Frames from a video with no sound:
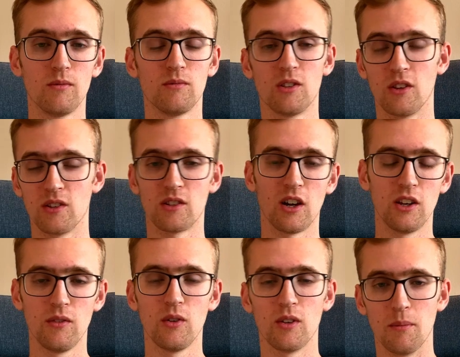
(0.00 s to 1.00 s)
to the side
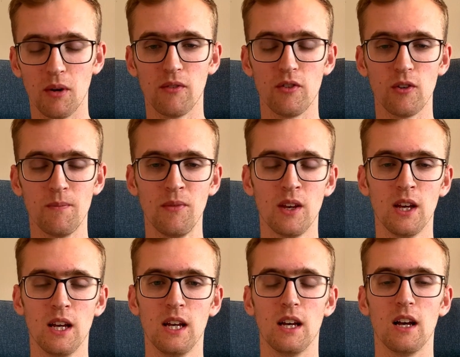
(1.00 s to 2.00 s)
of you and above you?
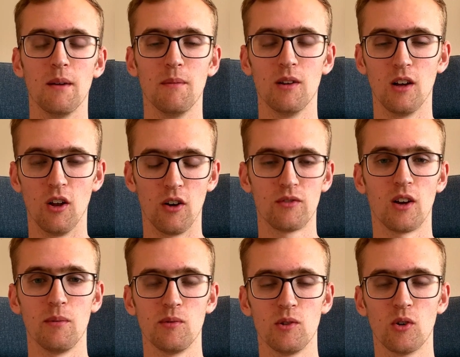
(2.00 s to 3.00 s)
A lot of
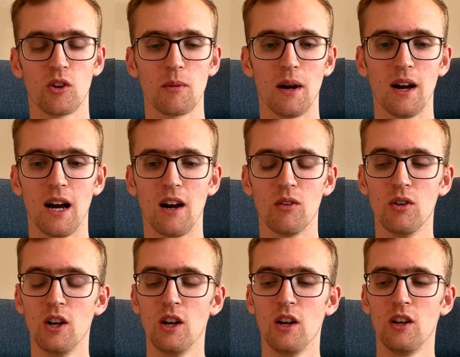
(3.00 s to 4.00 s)
times we talk about how
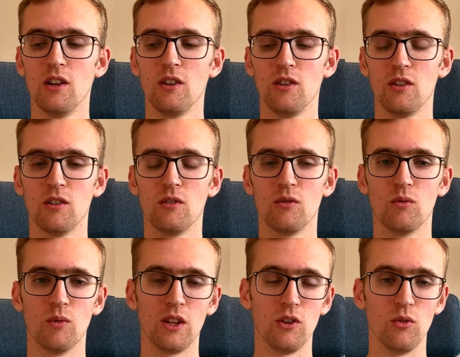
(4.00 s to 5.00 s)

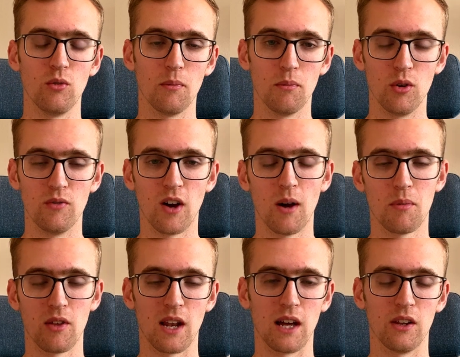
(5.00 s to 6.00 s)
when you move up
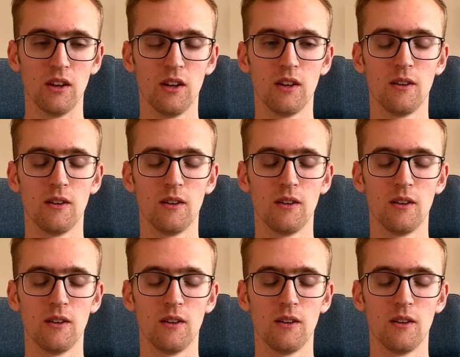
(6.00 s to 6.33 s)
the ladder,